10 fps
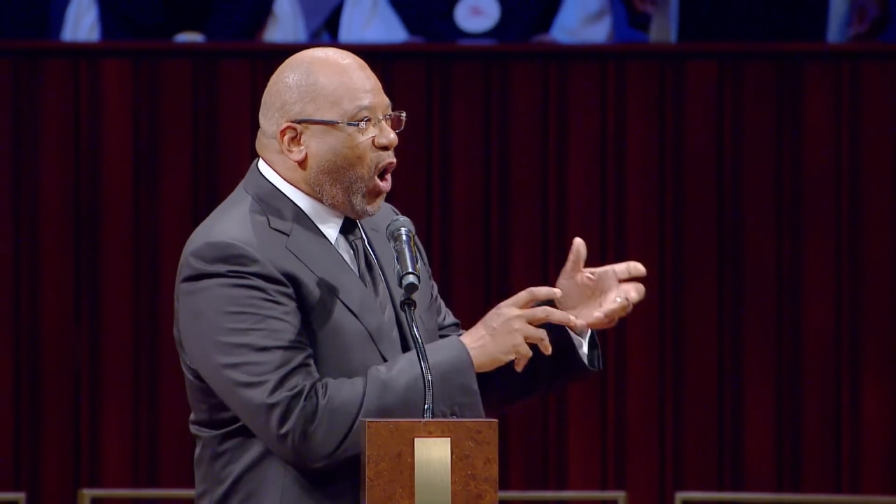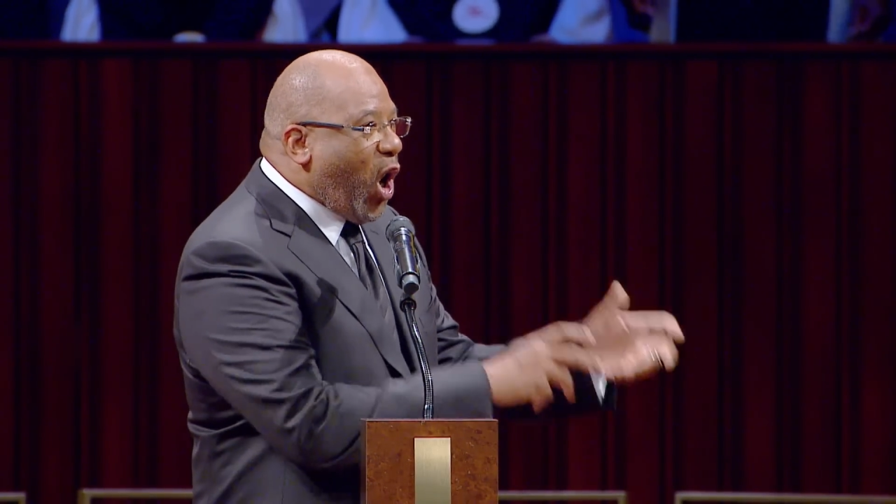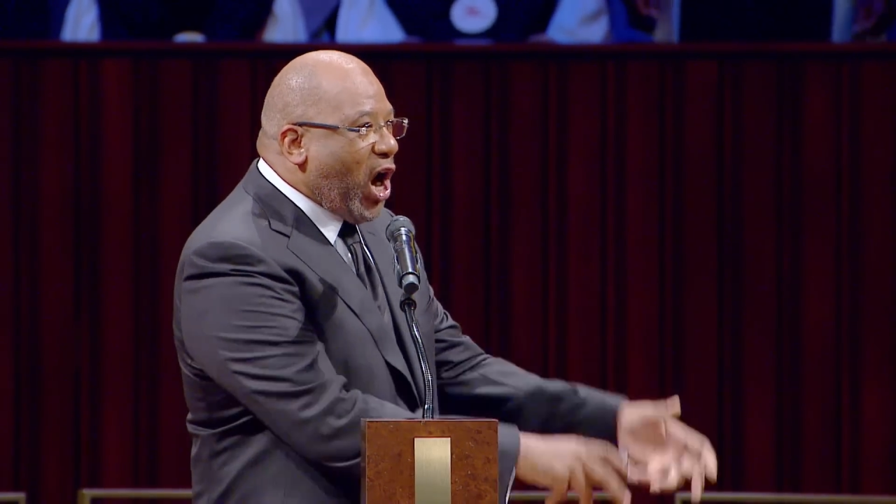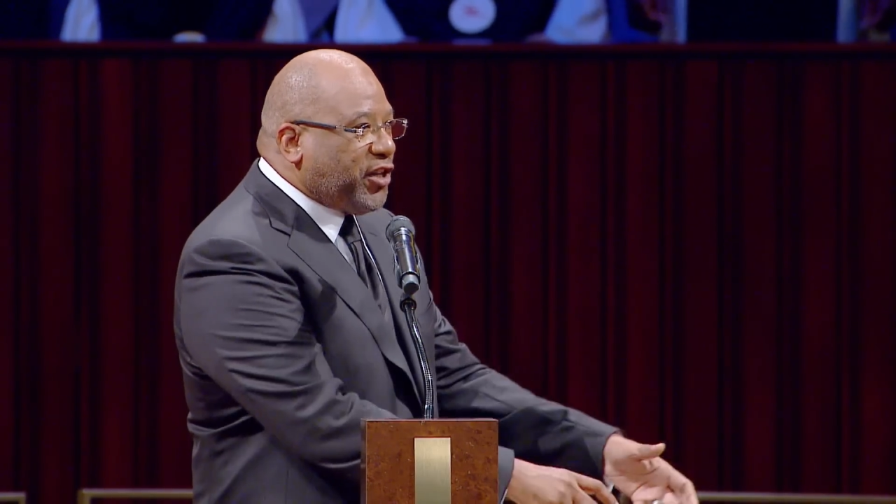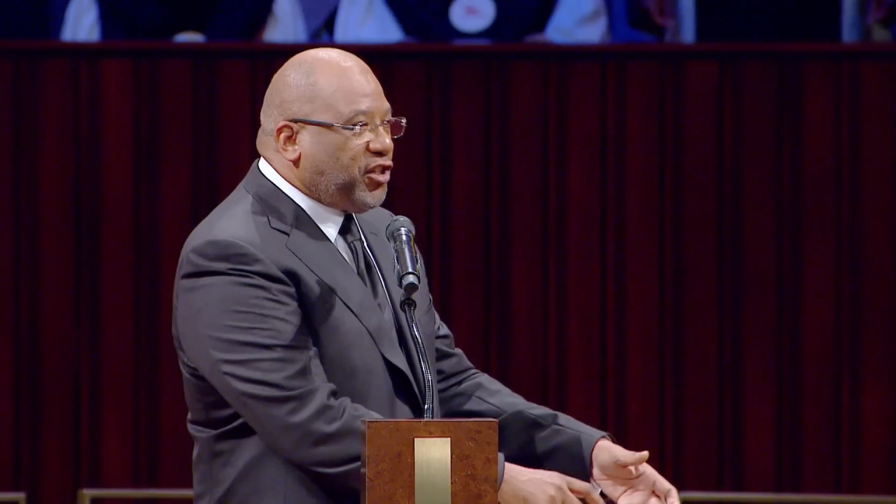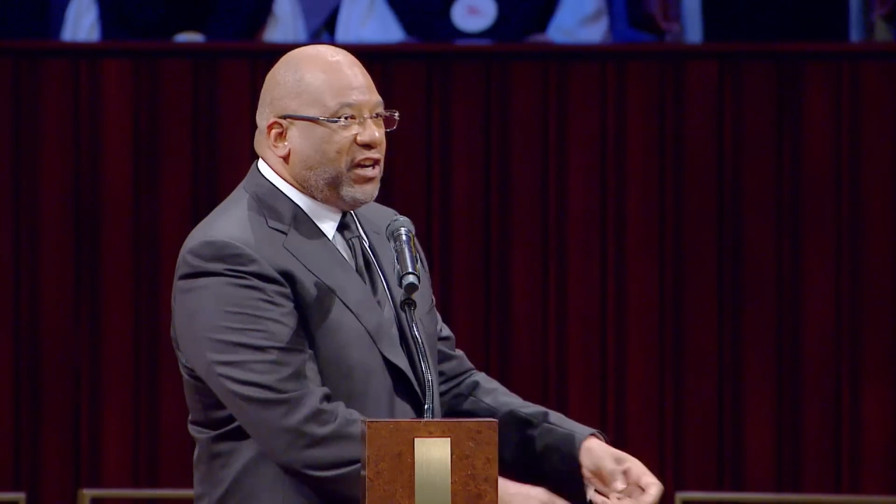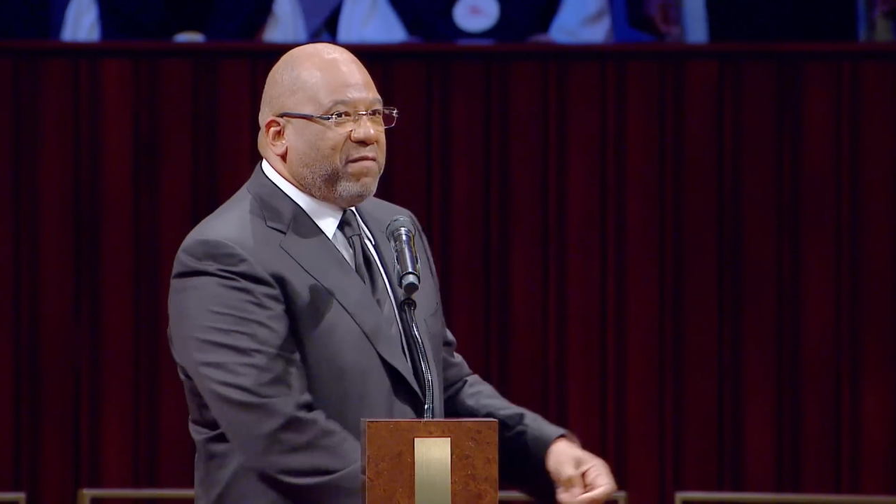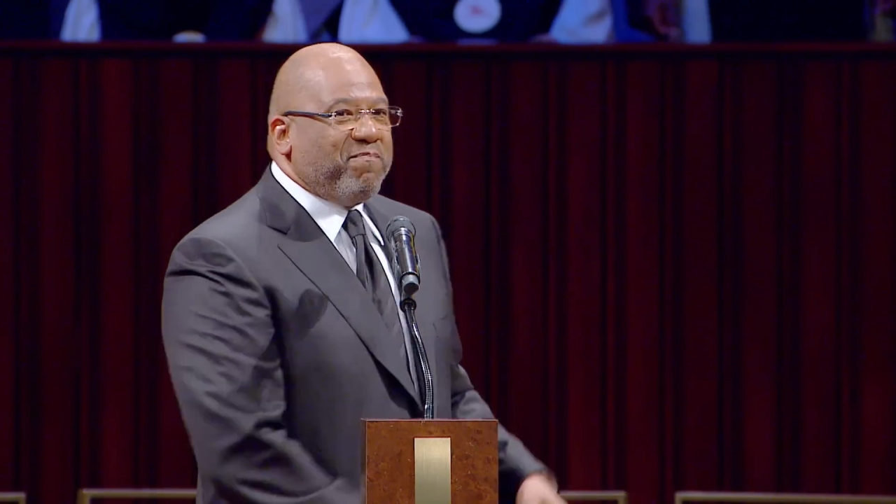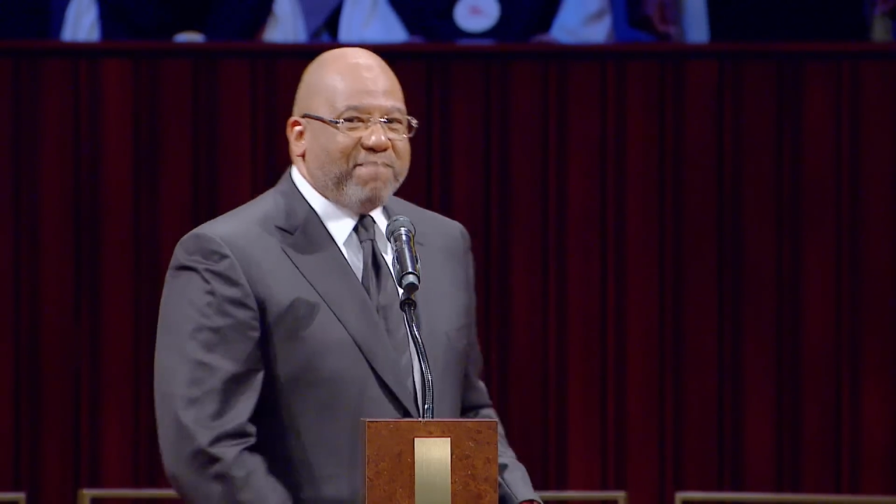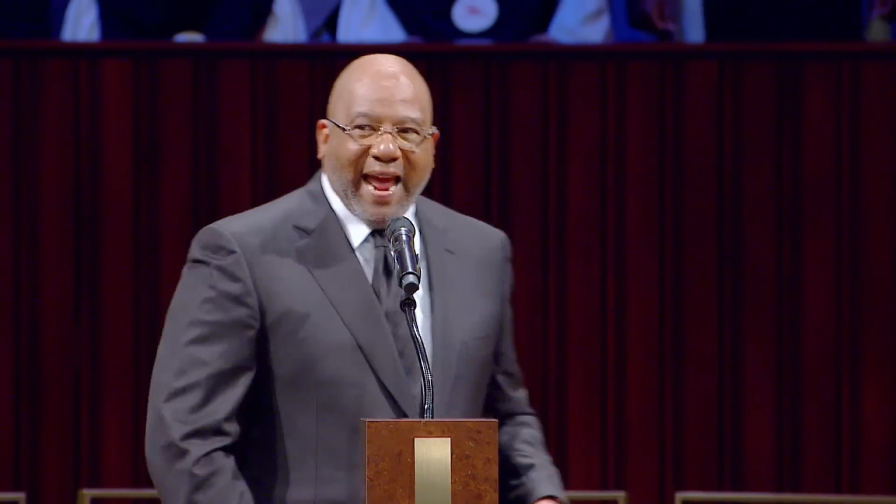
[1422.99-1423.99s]

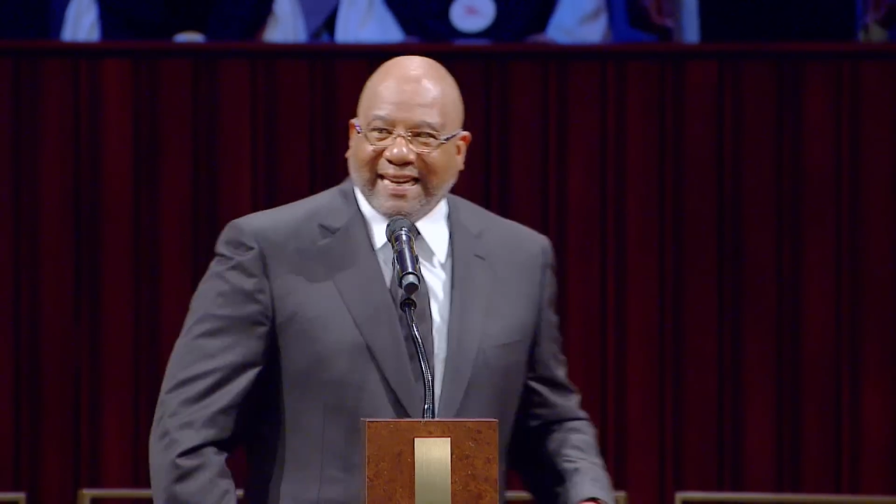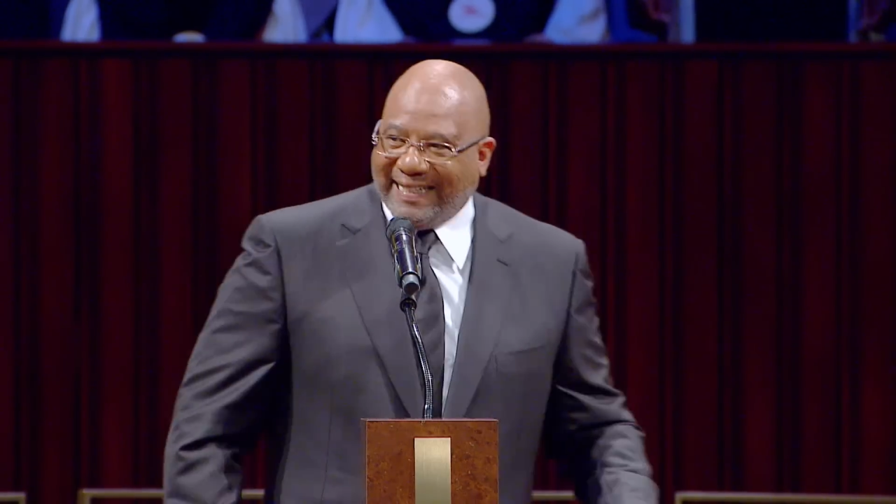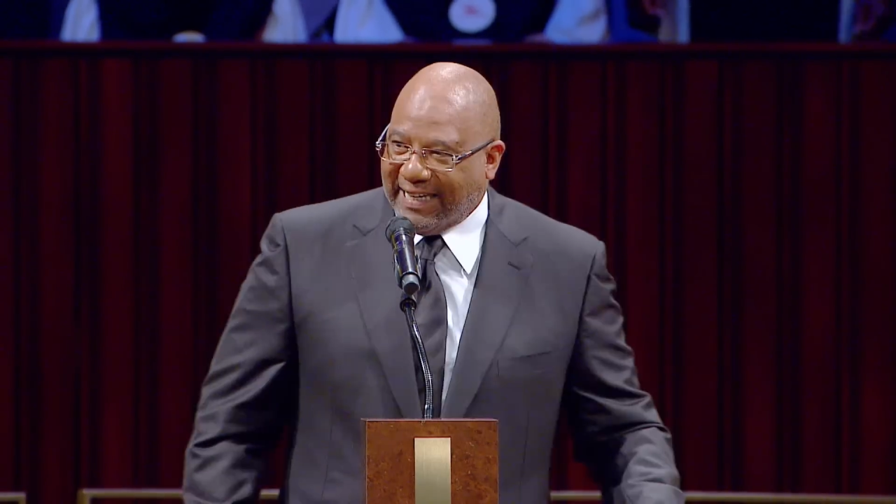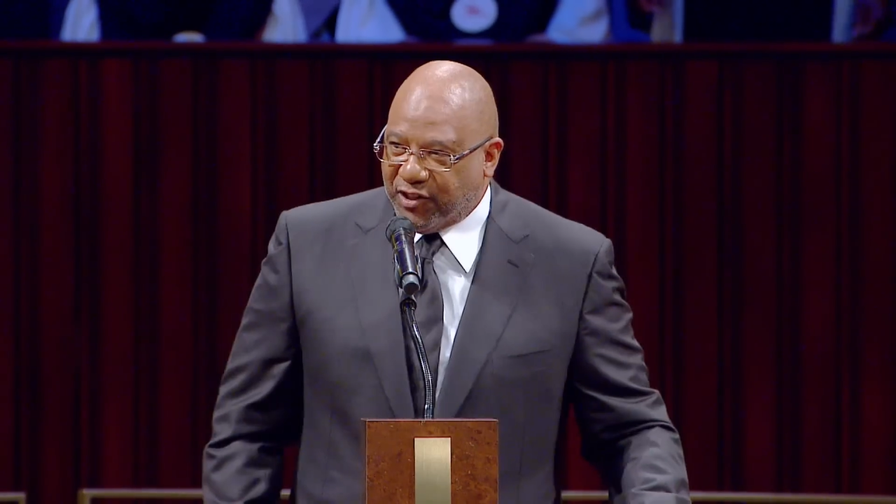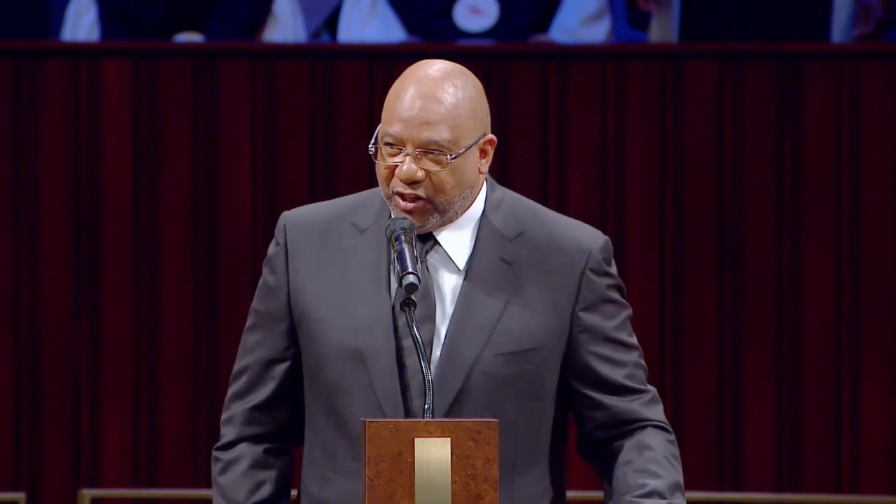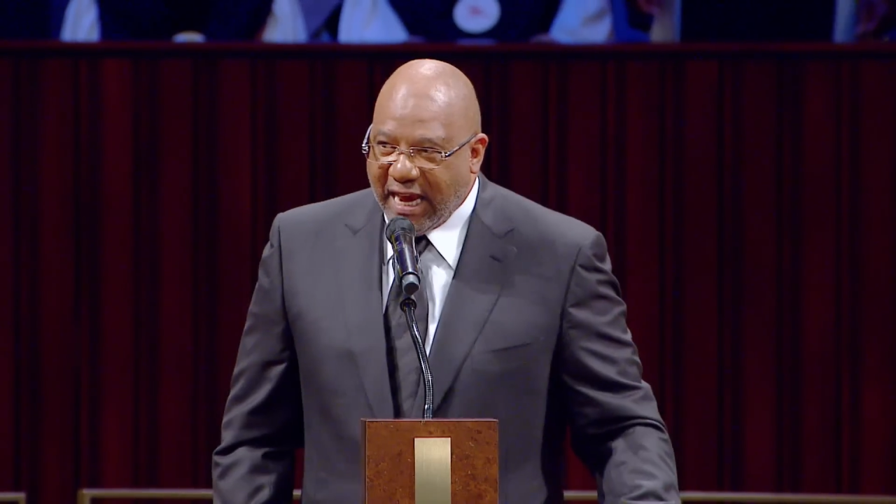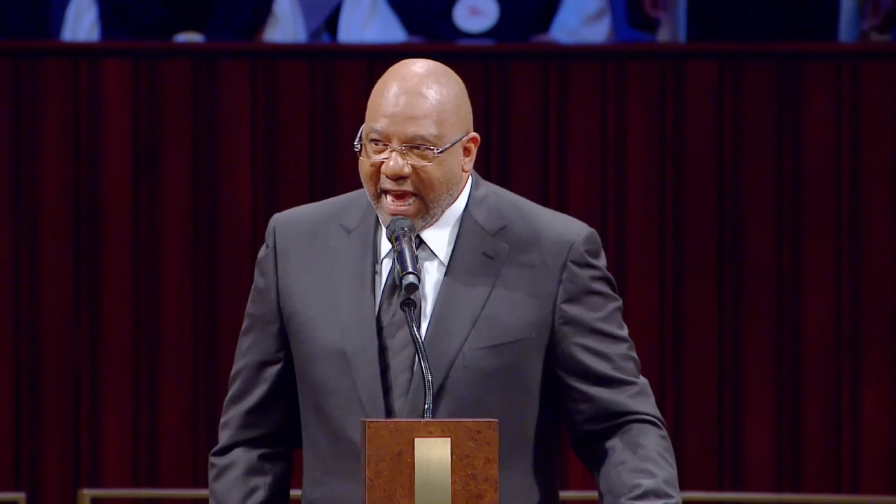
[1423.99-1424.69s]
orchard mantis